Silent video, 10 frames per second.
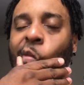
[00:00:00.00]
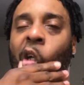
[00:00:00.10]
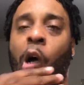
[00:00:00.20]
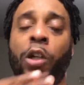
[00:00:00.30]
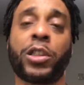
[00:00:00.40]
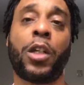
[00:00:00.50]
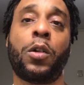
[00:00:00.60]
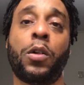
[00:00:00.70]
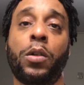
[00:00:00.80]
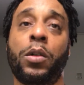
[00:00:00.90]
Also,
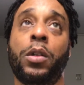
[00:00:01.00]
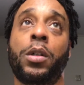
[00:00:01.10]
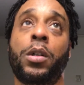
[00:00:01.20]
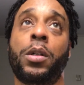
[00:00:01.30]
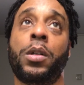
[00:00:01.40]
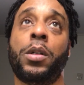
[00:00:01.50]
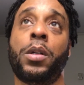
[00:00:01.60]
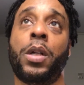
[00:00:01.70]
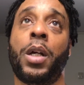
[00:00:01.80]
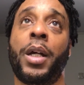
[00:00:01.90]

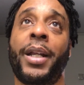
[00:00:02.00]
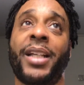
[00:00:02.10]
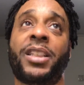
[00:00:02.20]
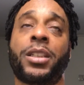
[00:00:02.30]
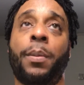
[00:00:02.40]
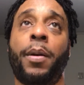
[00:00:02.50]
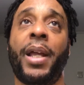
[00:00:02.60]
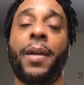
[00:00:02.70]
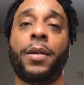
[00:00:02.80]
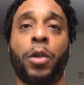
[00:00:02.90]
that's just about
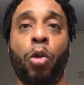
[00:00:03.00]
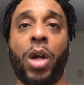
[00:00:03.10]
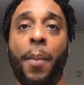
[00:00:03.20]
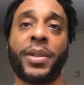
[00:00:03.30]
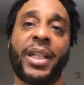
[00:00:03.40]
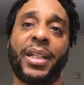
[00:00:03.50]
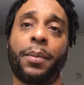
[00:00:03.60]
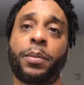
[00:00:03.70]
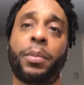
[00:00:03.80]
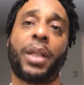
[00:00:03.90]
it. Newcomers, hit
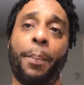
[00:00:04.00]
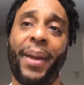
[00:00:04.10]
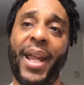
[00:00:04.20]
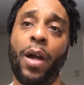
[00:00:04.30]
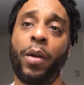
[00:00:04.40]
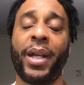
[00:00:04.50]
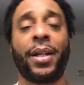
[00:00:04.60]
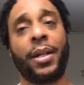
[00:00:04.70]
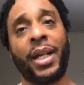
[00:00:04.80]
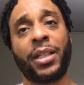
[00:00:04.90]
the bell and
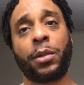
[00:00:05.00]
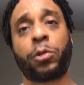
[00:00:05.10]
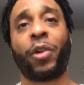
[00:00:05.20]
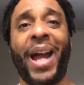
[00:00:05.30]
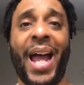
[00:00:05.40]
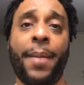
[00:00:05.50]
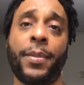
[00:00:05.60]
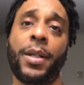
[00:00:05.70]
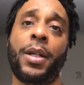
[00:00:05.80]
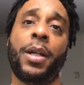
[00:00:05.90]
hit subscribe.
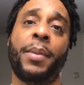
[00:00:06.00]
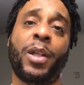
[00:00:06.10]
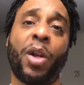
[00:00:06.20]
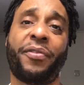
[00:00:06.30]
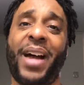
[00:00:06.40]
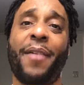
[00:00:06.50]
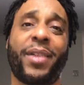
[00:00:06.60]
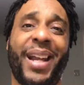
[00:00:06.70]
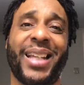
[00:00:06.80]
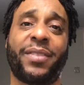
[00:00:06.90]
Be notified for the
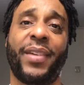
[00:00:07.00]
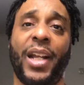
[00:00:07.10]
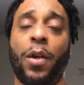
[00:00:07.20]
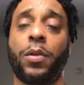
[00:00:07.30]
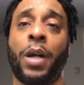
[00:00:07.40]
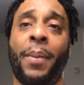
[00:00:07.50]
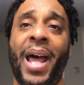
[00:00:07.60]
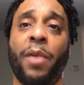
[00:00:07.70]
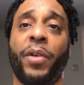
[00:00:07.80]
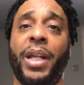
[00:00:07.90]
next video. I'm
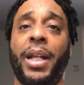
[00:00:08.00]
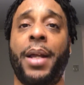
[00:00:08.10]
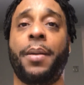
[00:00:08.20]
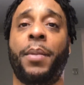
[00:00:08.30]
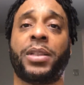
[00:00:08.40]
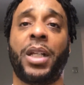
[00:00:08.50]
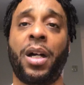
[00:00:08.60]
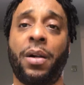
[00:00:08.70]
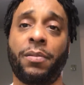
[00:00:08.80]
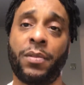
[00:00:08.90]
Allan Reallionaire. Much
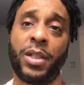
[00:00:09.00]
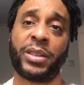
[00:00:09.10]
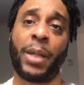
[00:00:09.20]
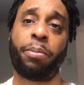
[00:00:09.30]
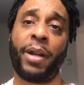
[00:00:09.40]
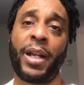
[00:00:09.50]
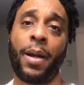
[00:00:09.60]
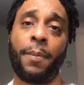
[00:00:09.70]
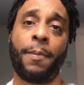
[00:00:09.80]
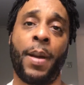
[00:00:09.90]
love. Stay prayed
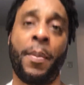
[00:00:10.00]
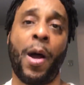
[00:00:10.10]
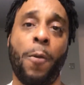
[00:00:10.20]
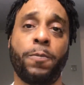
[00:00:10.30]
up. I'm out.